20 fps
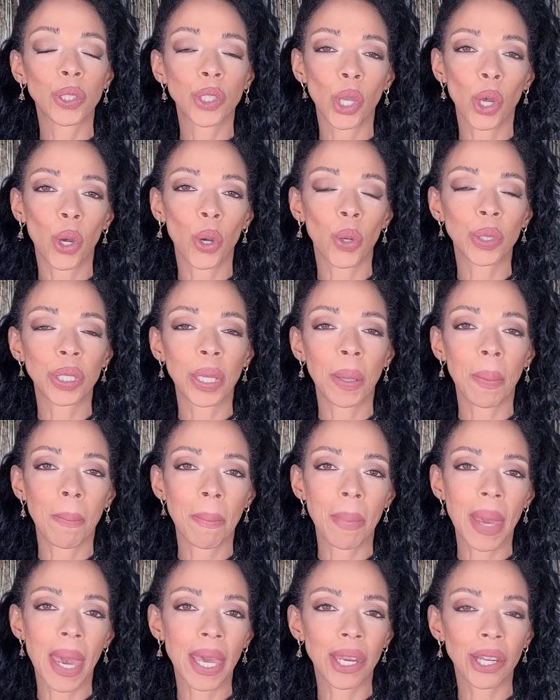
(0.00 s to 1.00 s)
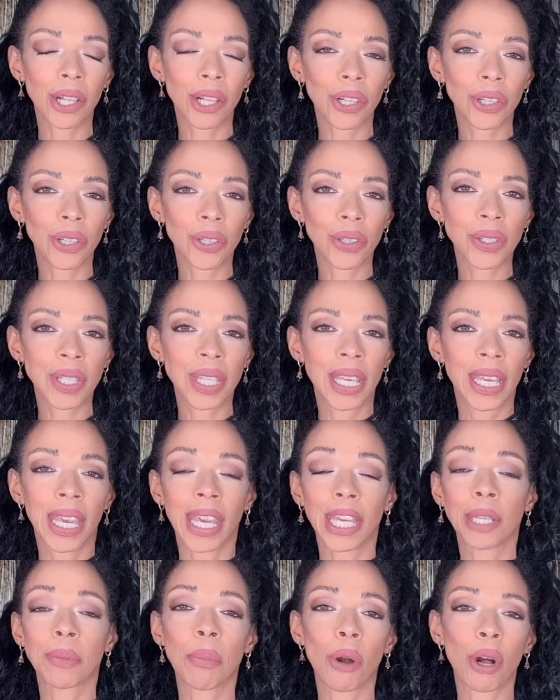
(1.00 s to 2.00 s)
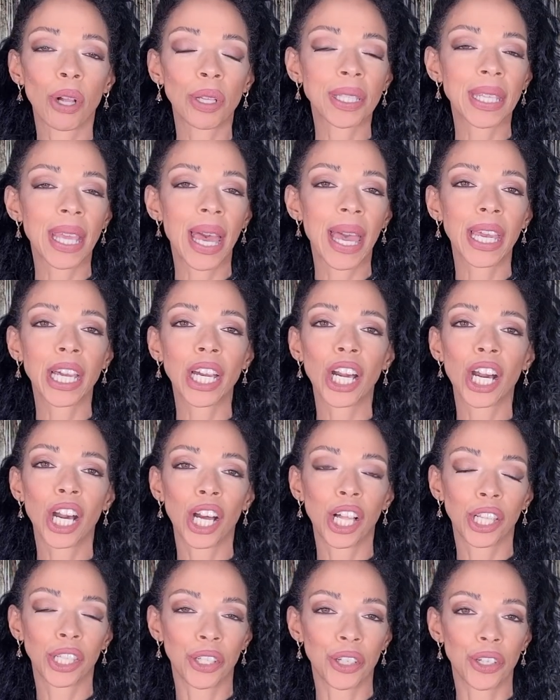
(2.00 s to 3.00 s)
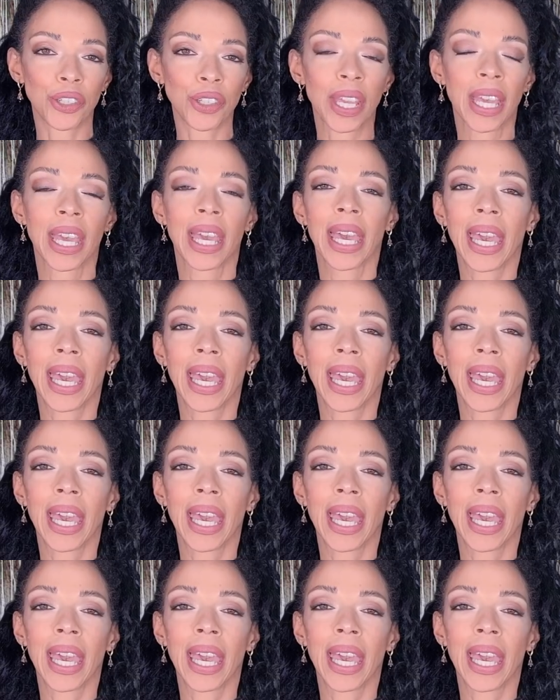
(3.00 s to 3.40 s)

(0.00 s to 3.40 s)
toned metals and multicolored.